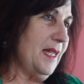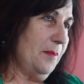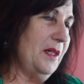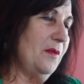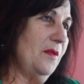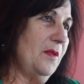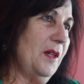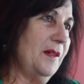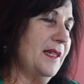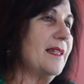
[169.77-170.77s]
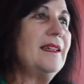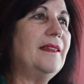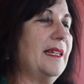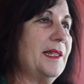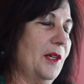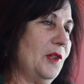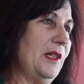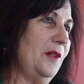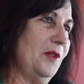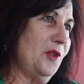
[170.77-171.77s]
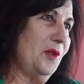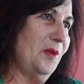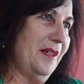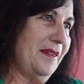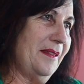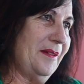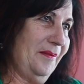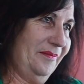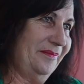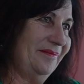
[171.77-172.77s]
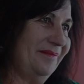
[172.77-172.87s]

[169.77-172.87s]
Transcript: the spread of the virus, and that's actually not true either.